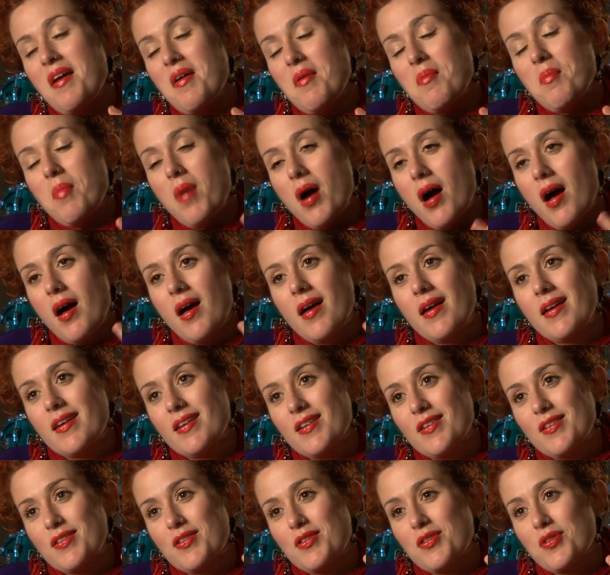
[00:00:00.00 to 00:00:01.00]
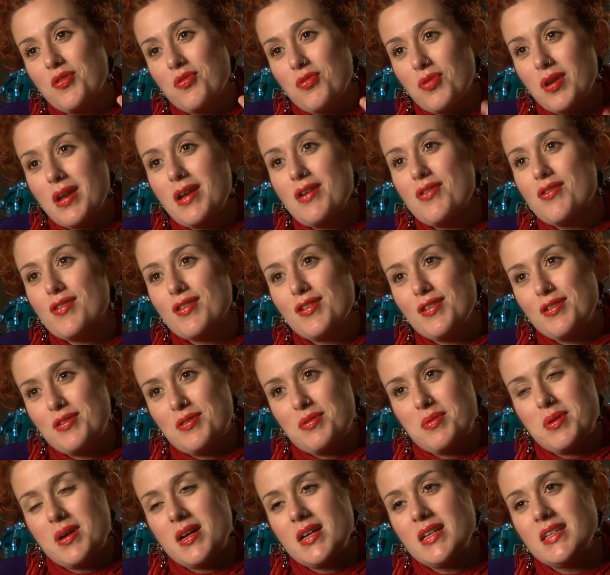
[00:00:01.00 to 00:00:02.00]
my career in a lot
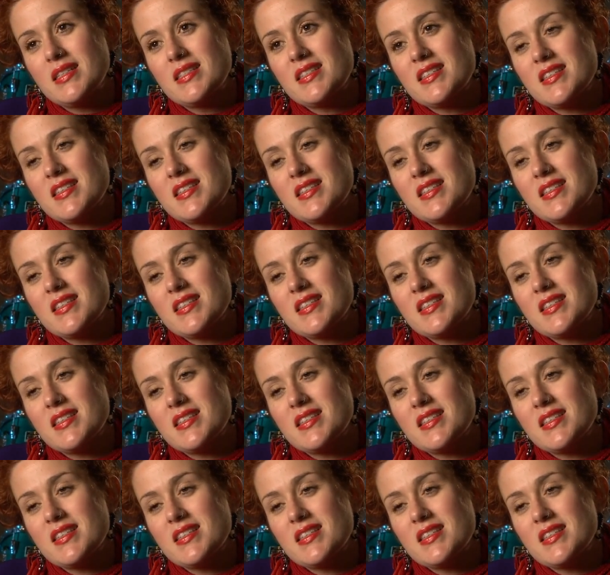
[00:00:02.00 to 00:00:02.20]
of ways,